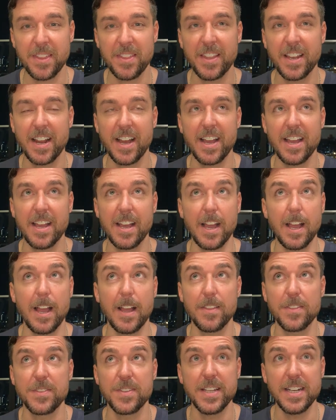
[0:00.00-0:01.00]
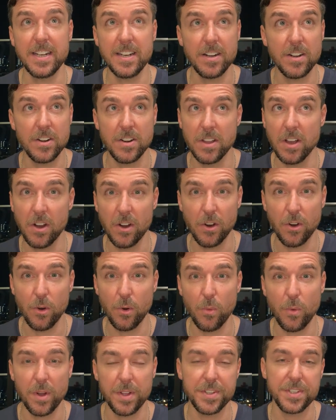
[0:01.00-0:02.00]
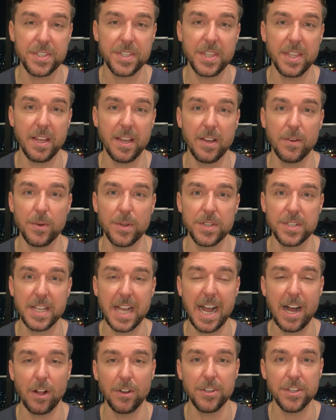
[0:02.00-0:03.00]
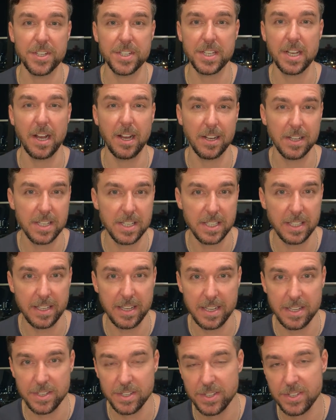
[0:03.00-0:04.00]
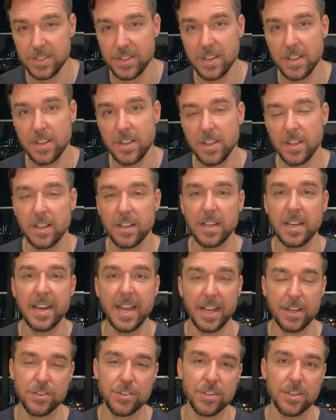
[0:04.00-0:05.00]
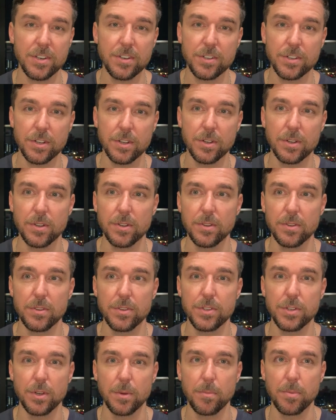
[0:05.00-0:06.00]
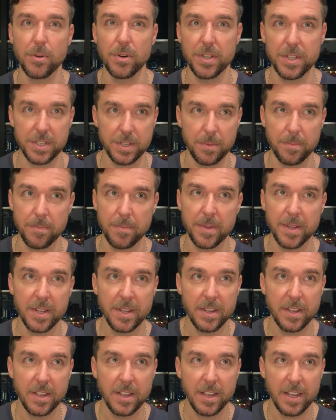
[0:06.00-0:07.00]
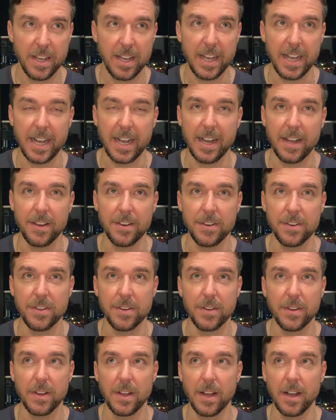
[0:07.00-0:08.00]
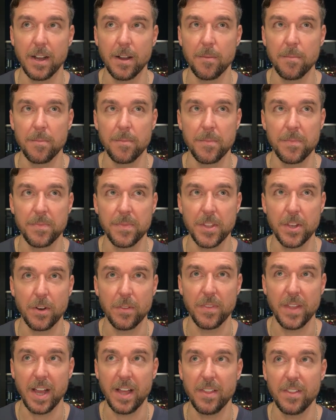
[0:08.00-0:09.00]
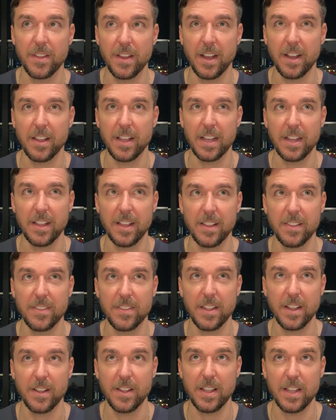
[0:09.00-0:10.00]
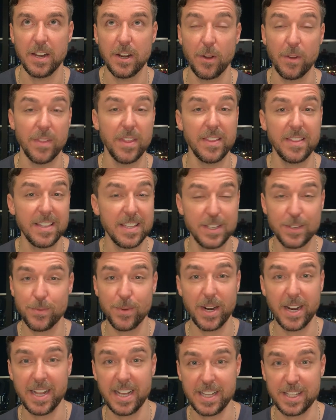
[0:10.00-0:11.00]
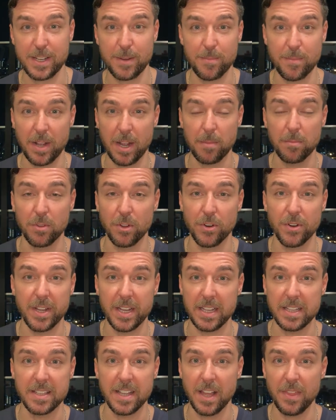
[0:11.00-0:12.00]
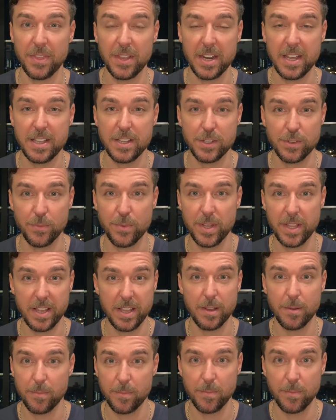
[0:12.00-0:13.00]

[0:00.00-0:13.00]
that I didn't know was Aldous Huxley's connection to Buddhism. And and then this is what I guess I'm learning. And not that he's really a